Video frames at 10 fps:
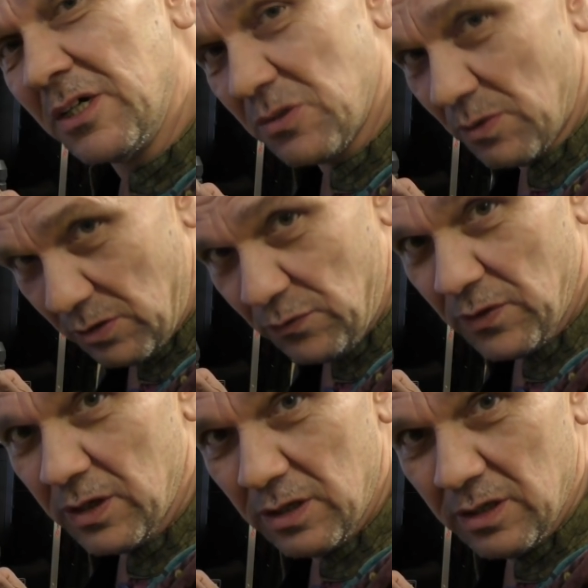So when you
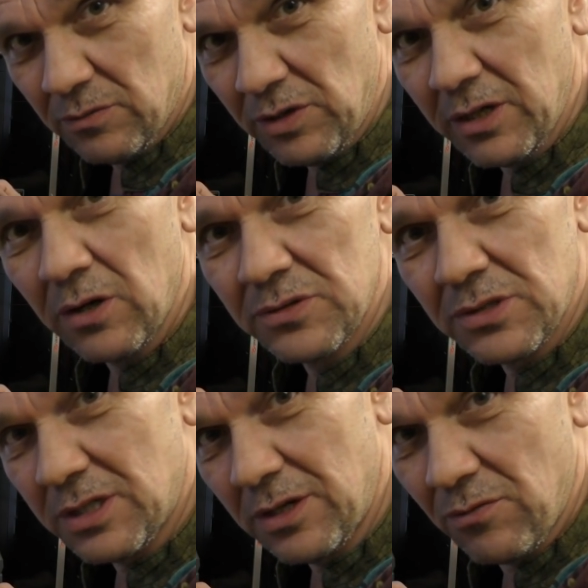fit in a recon
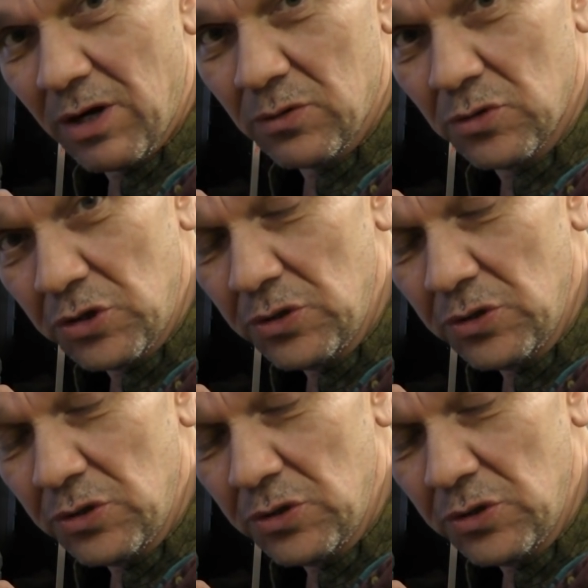steering rack or a